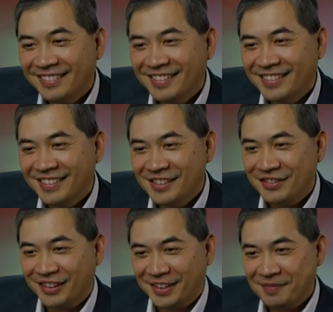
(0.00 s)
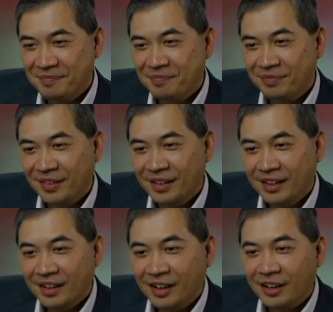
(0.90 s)
Mm, that's funny.
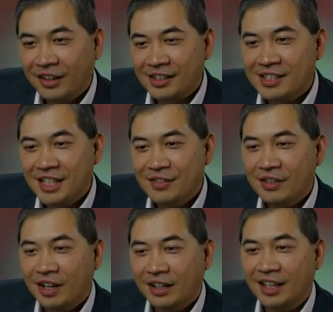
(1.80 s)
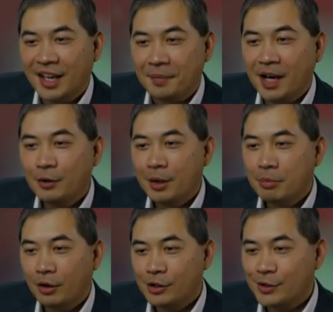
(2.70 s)
Okay, Steve Cunningham. How do I
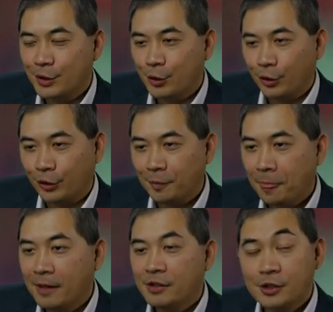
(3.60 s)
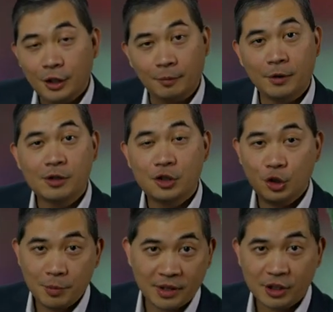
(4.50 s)
purchase the coral? So,
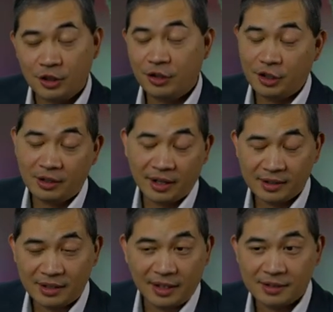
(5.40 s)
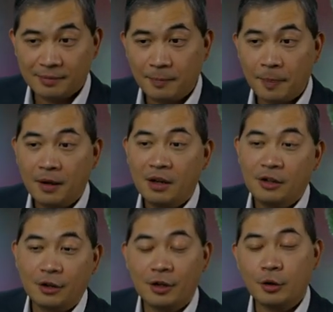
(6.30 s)
assuming that you're in the United States,
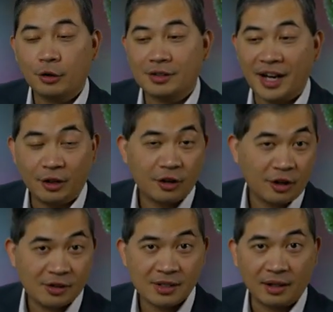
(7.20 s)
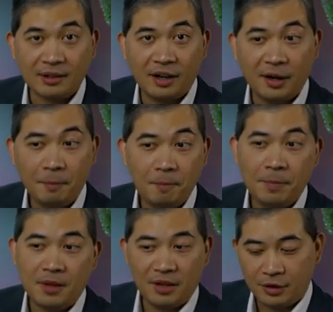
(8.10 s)
you can go to tidalgardens.com
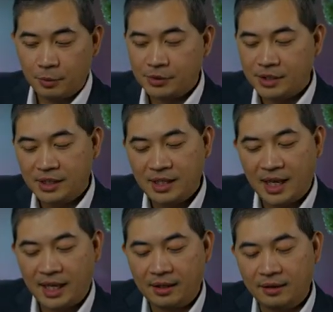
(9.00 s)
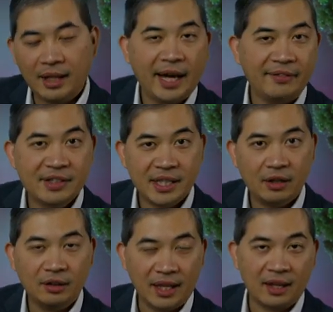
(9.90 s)
and you'll see a live sale
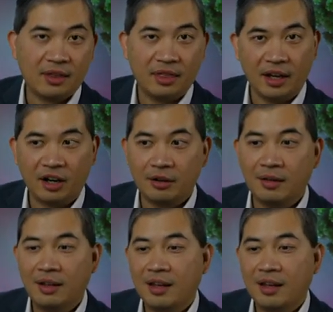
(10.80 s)
link there.